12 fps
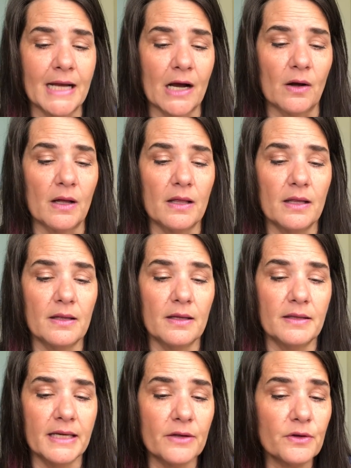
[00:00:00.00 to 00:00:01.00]
Now,
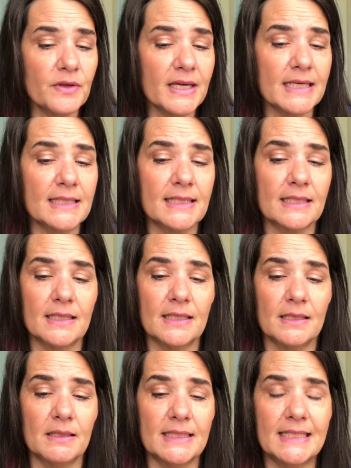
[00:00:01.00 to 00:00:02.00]
the other thing is
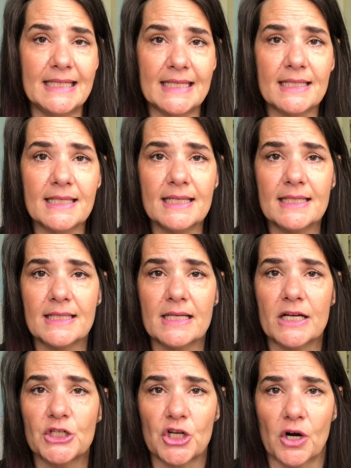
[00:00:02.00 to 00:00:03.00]
Disney does
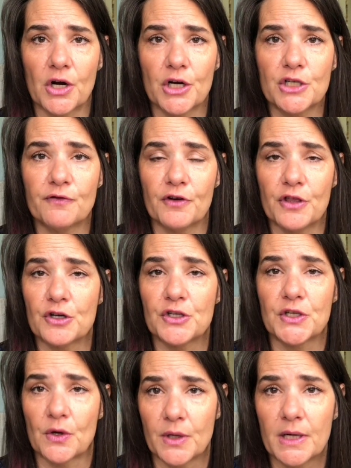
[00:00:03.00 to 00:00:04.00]
not charge for their
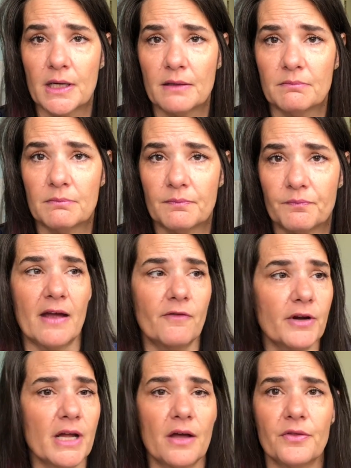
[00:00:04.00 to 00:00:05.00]
soda.
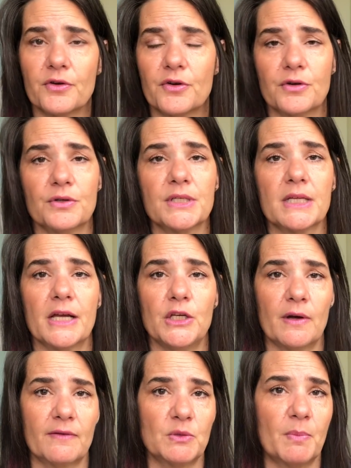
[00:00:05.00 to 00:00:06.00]
Every other cruise line
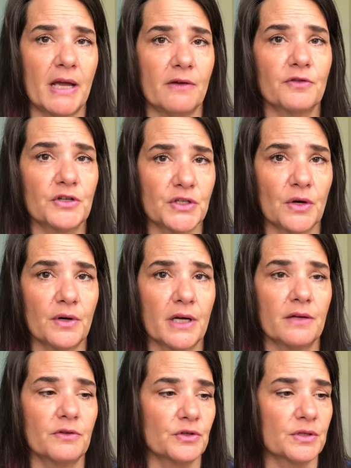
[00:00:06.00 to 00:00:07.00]
you have to pay for
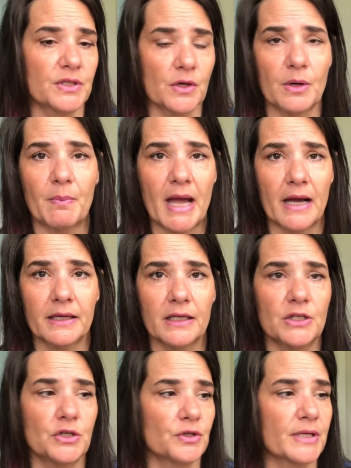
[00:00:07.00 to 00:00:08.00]
soda. There's a soda
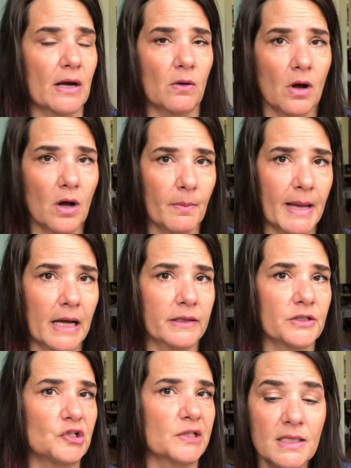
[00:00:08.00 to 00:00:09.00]
package, there's alcohol
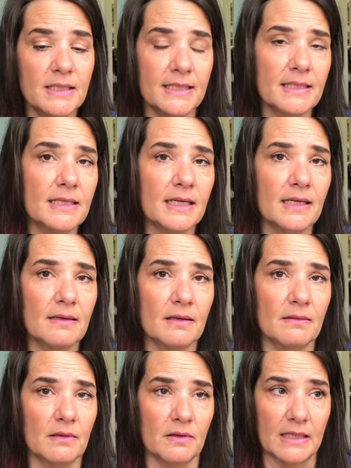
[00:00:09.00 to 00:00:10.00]
packages.
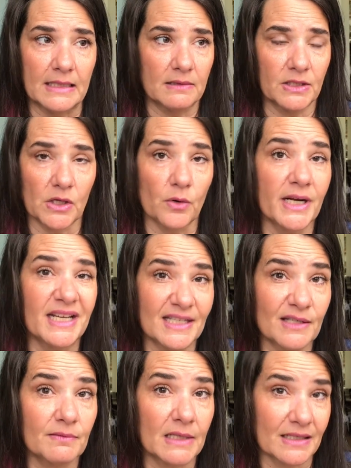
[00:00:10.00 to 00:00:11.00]
Disney, soda
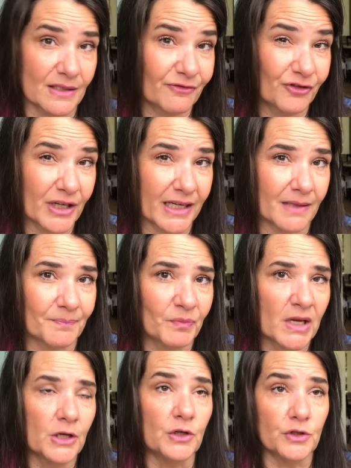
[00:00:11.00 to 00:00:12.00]
is free.
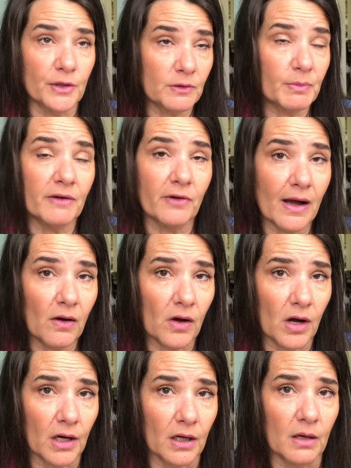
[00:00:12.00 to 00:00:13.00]
You do have to pay for
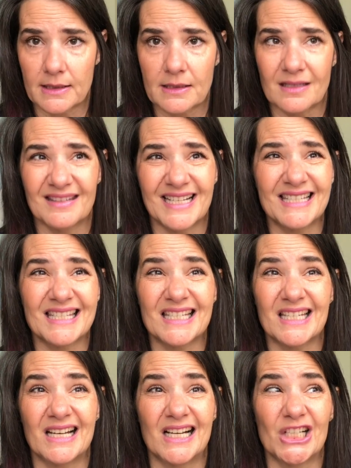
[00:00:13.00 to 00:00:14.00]
alcohol. That's
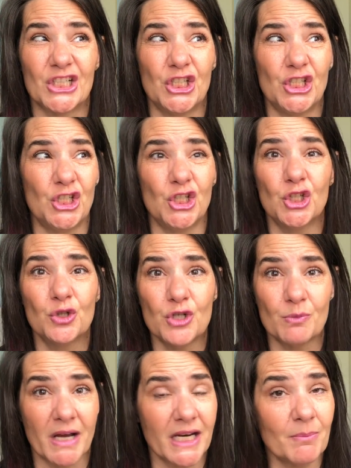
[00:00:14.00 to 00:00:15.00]
a huge
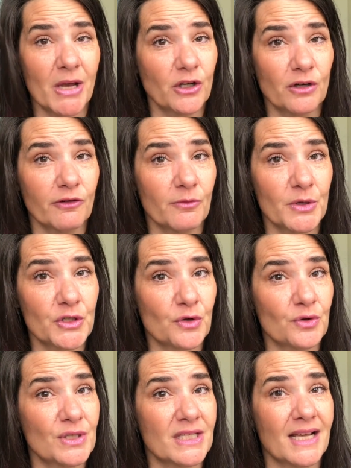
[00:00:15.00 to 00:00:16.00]
moneymaker for most
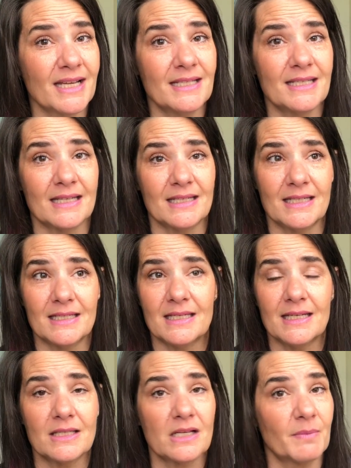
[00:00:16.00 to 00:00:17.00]
cruise lines, and
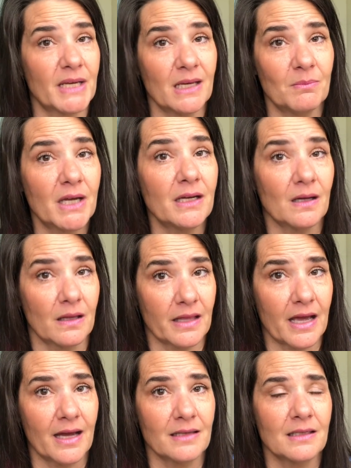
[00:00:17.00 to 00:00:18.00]
Disney is not making money on
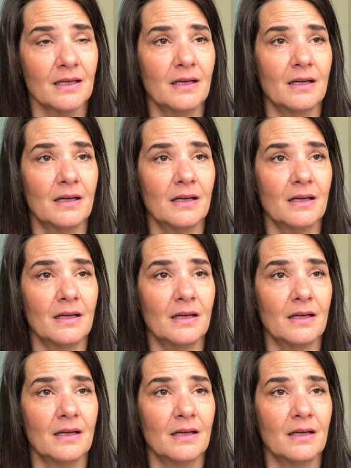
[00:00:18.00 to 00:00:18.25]
that.